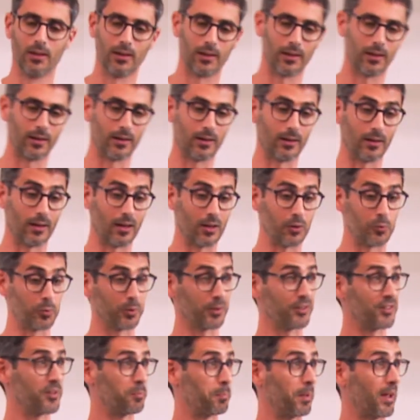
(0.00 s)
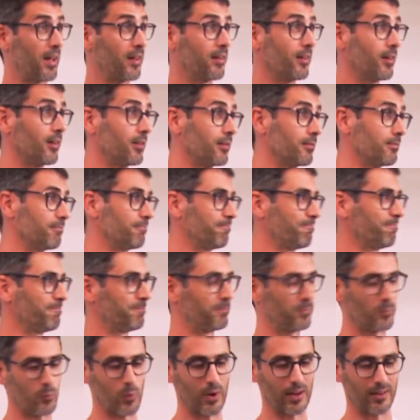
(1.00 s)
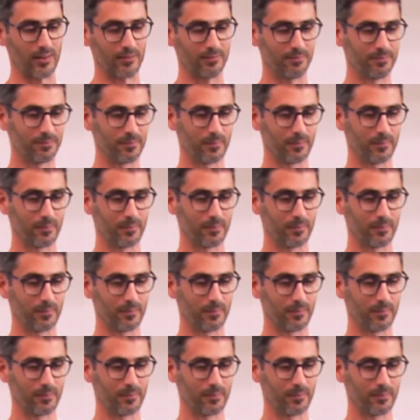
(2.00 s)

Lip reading: It will depend on, well,